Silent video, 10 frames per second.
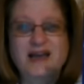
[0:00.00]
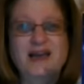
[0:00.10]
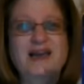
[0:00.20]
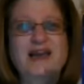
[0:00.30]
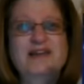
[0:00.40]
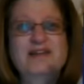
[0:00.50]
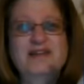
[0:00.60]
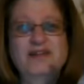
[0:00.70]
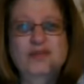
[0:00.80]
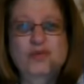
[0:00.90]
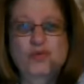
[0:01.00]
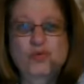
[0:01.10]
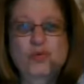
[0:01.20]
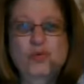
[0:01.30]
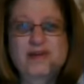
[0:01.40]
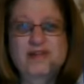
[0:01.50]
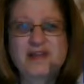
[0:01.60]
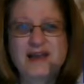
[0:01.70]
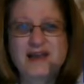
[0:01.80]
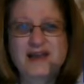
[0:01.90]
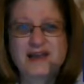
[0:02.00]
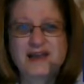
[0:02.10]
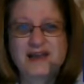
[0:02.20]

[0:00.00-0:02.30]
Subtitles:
Light is always there.